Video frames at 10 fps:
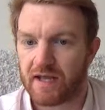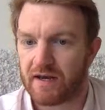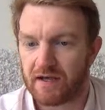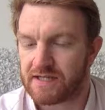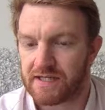get
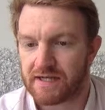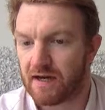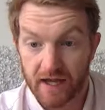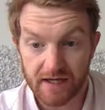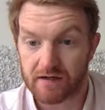an idea
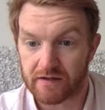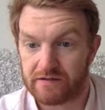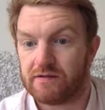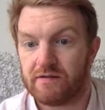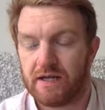and I
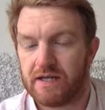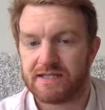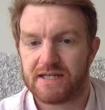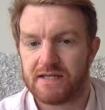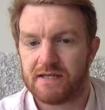can
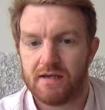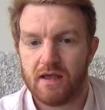see